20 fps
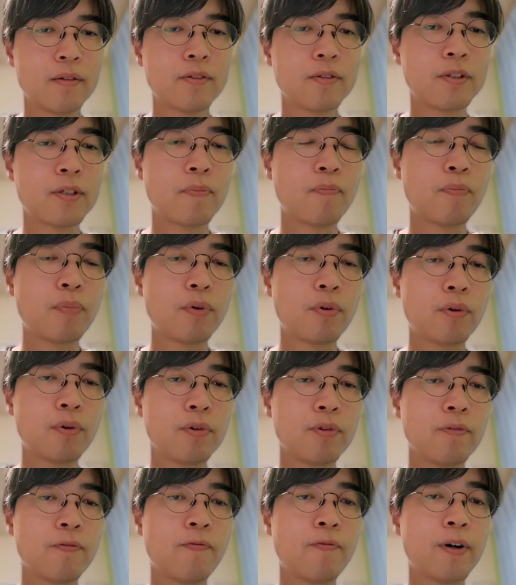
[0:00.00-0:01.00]
The
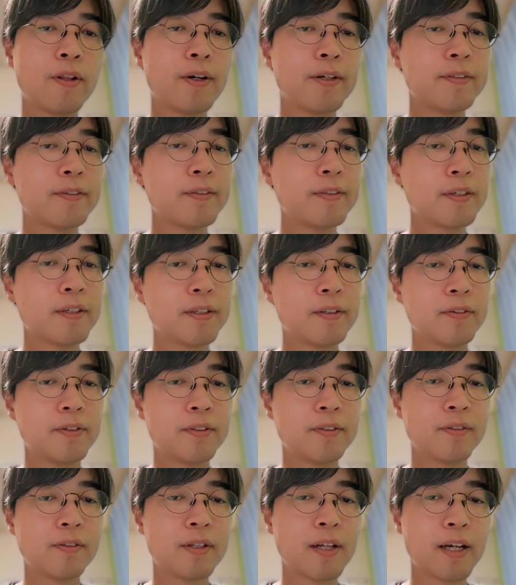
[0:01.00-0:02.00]
board, what I said,
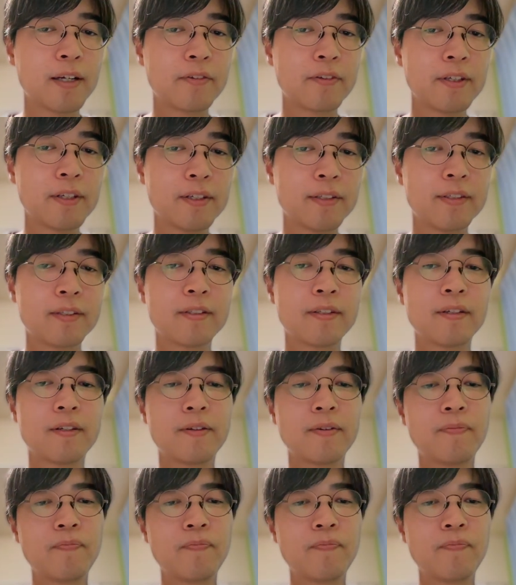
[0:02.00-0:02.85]
is like this.